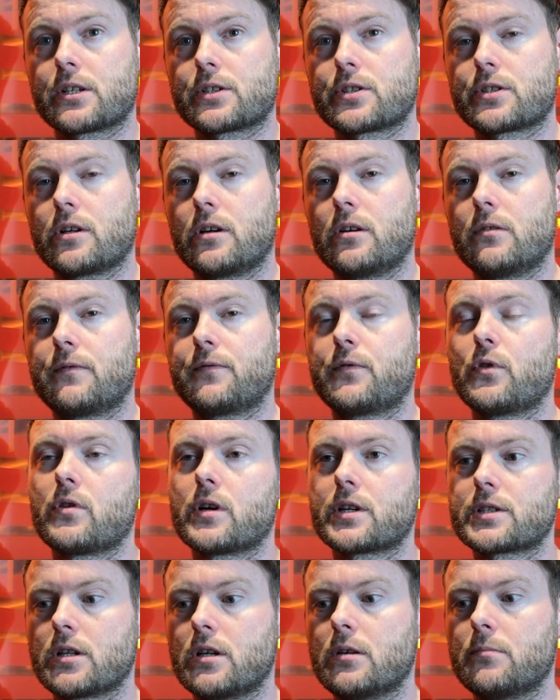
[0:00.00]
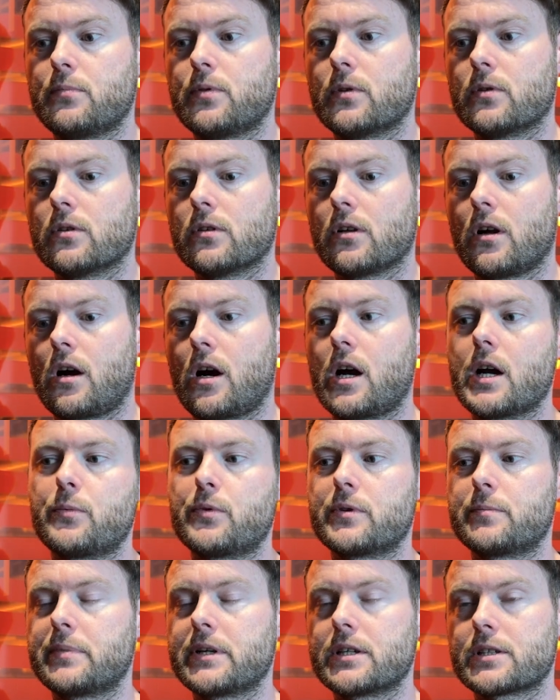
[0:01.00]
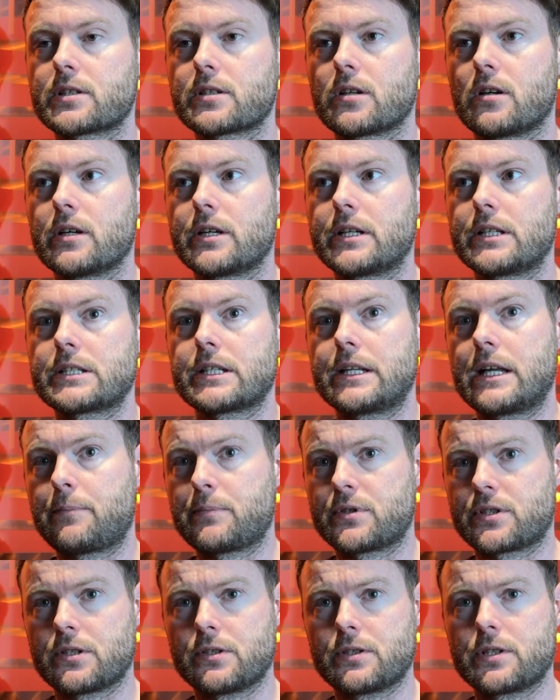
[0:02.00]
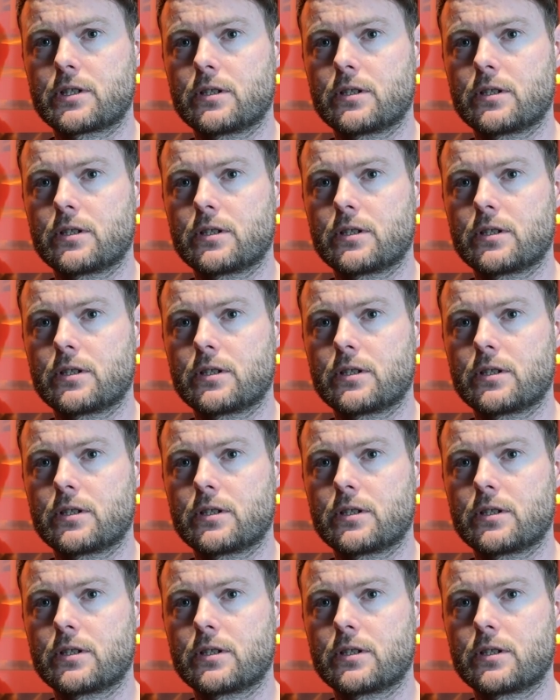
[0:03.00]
So for example, I would be assigned an episode.